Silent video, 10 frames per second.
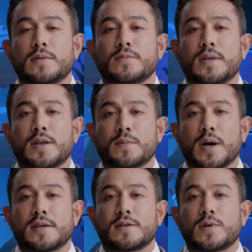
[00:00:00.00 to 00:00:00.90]
Final
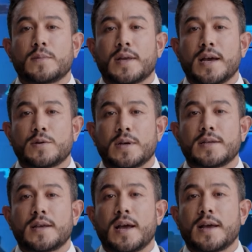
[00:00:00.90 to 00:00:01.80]
marks will be
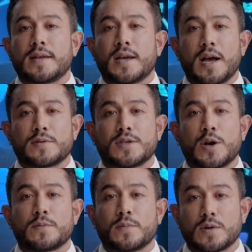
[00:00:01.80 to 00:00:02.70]
calculated as an average
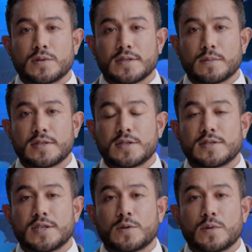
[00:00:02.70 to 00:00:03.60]
of both
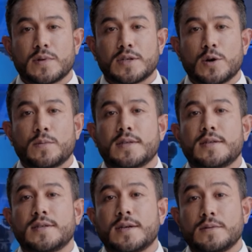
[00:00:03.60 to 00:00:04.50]
semesters to prevent
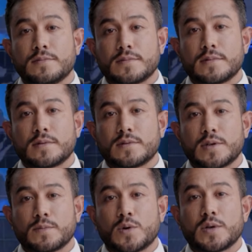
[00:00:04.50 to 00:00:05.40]
complacency.
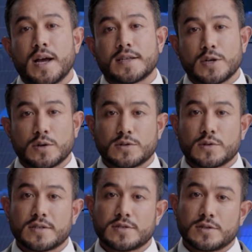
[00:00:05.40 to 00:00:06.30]
The board has also
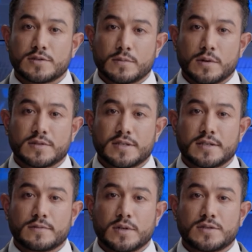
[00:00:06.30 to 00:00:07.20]
introduced
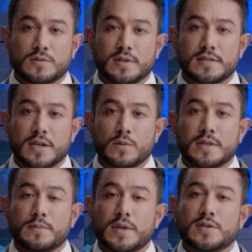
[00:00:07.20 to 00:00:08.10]
provisions for students
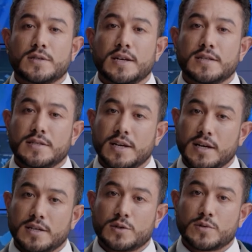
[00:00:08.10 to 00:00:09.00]
with special needs,
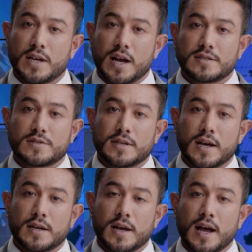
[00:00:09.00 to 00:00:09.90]
including extra
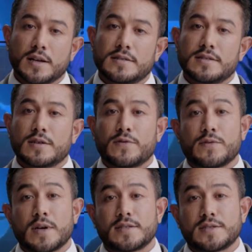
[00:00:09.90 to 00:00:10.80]
time and assistive
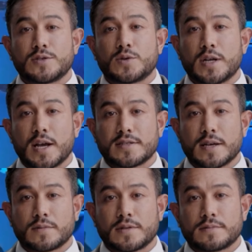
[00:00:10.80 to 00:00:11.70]
devices during
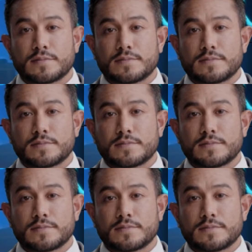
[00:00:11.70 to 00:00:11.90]
exams.